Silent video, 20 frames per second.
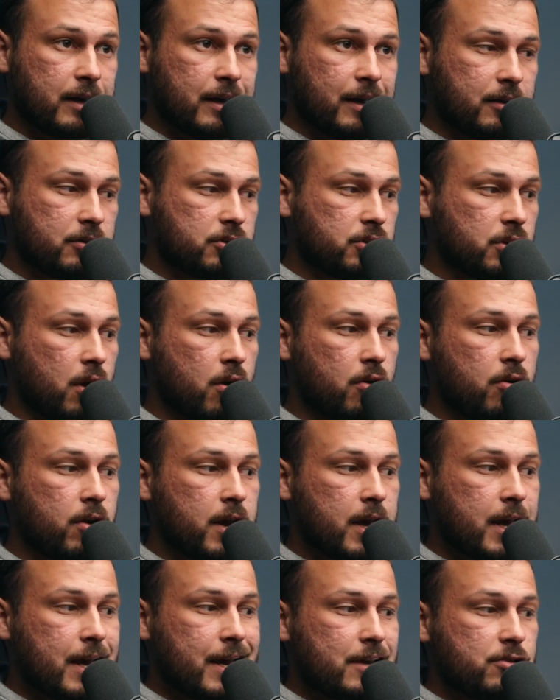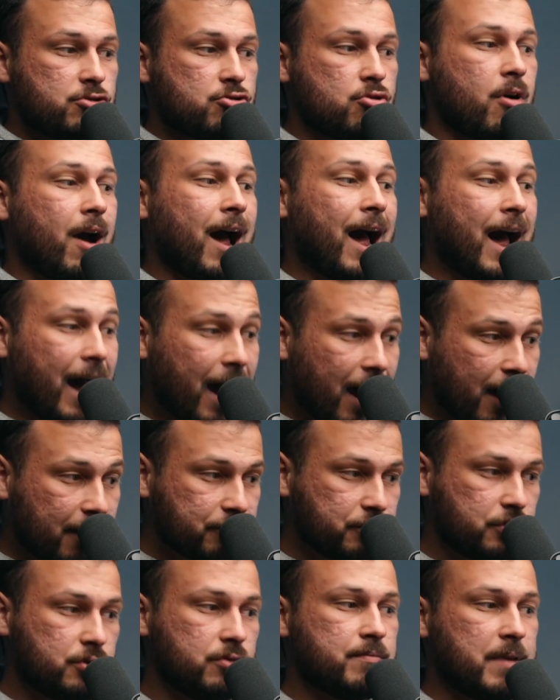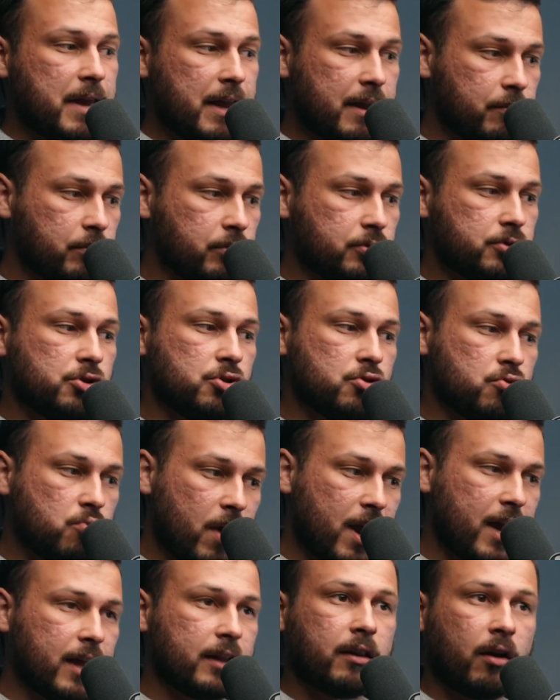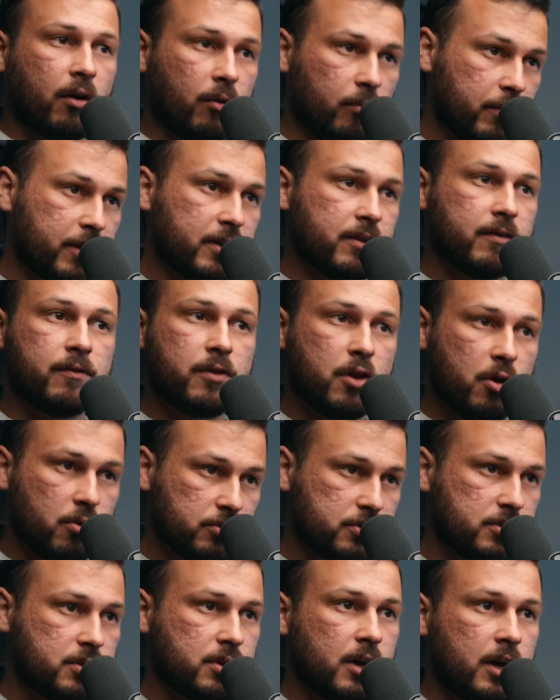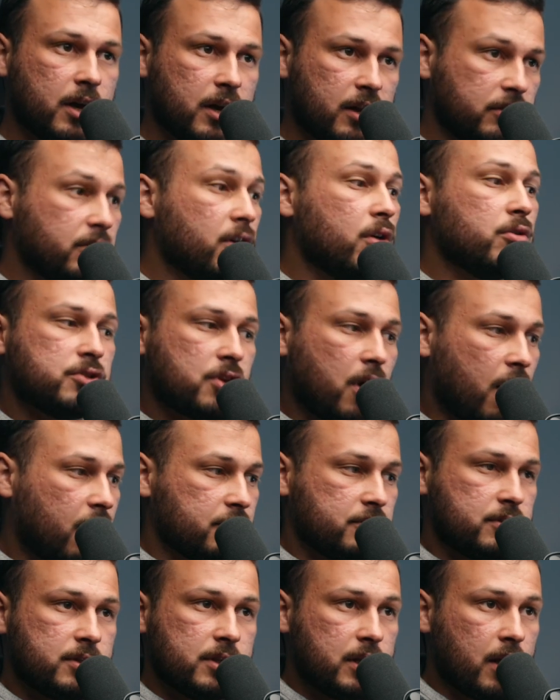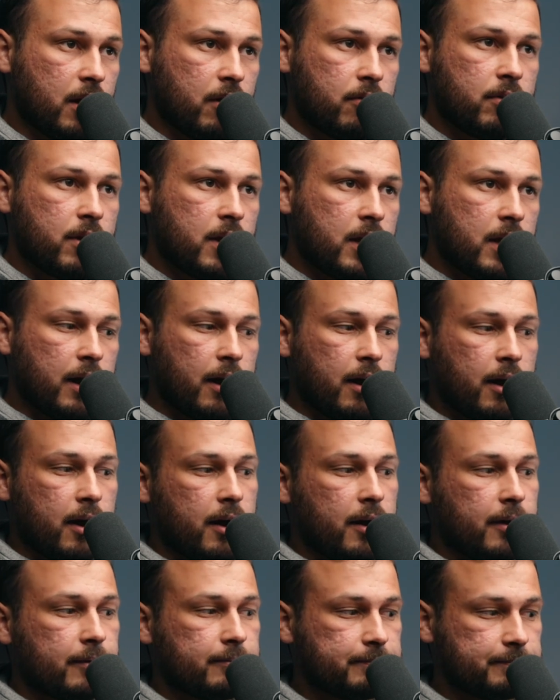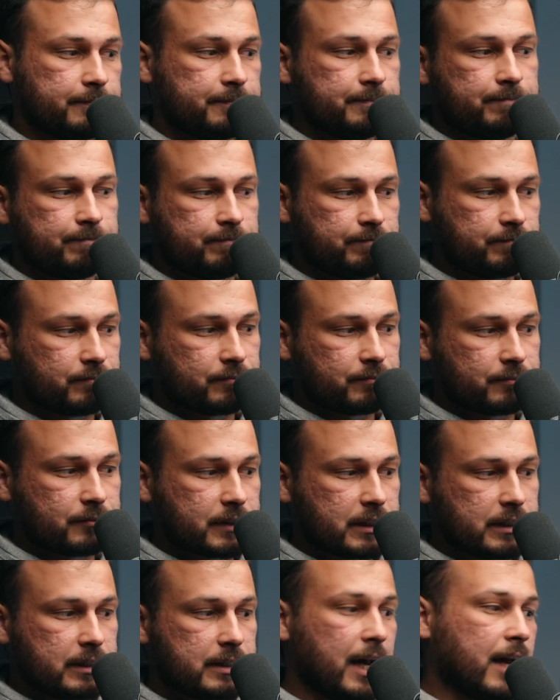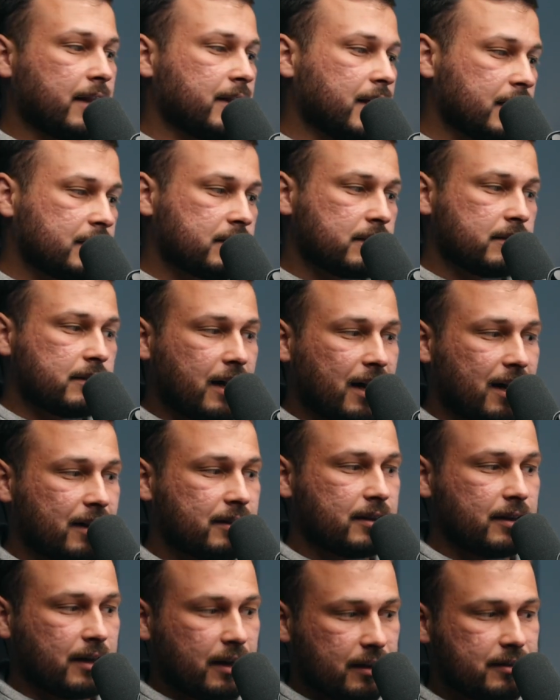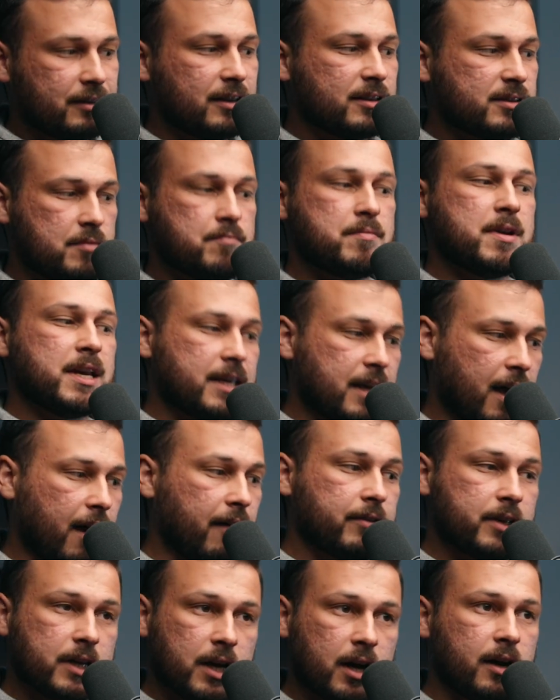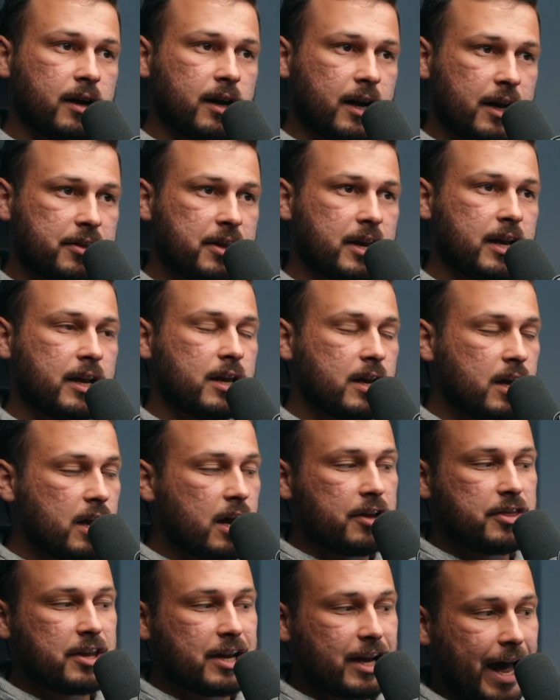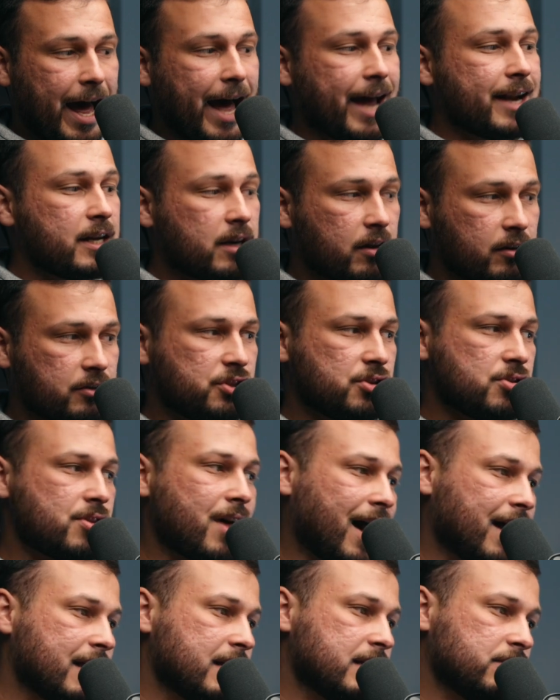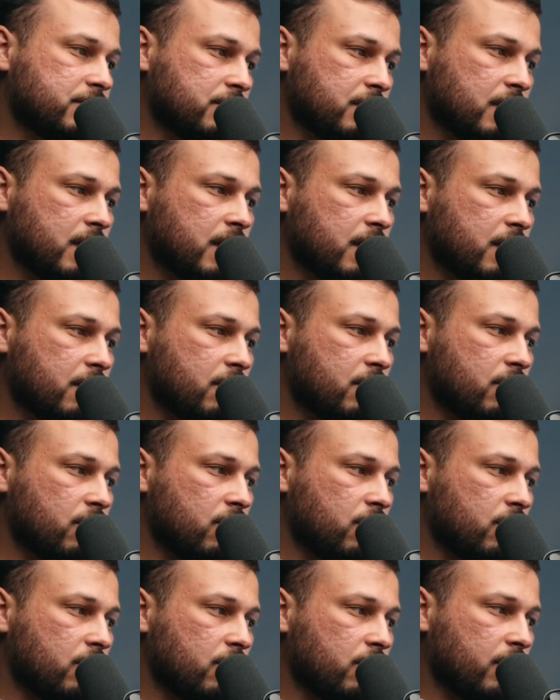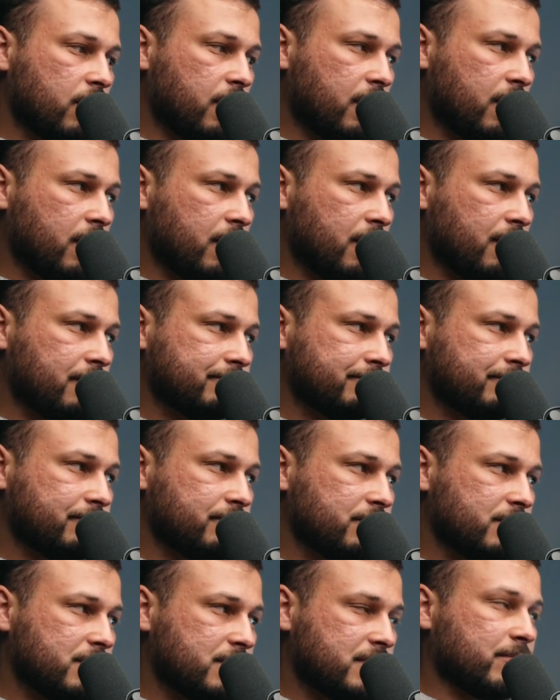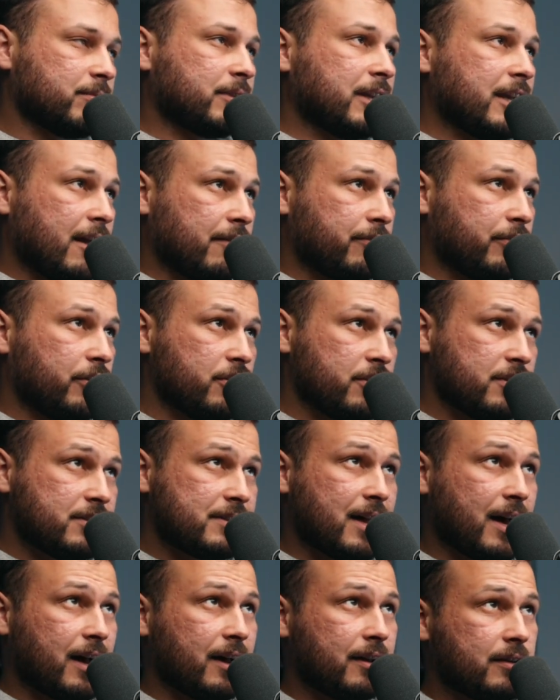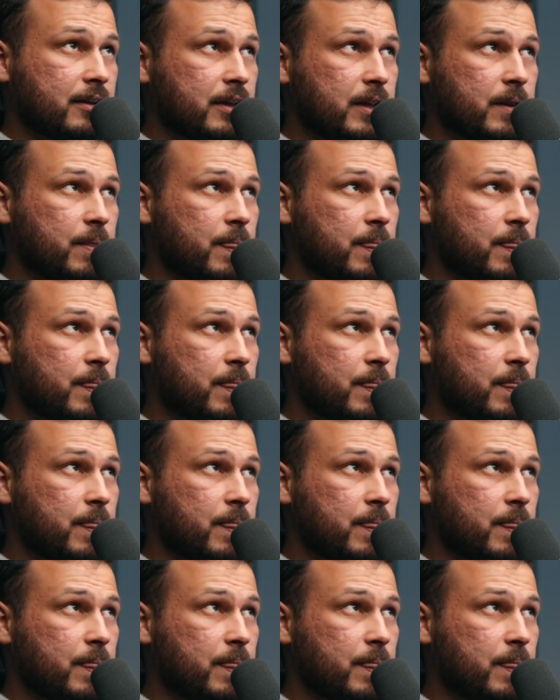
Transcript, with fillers: mm-hmm. and so you have to be able to weigh a little bit of those those odds you know um yeah that's i think i think that's a big caveat yeah. i think i think adding on to that is um something i've heard is that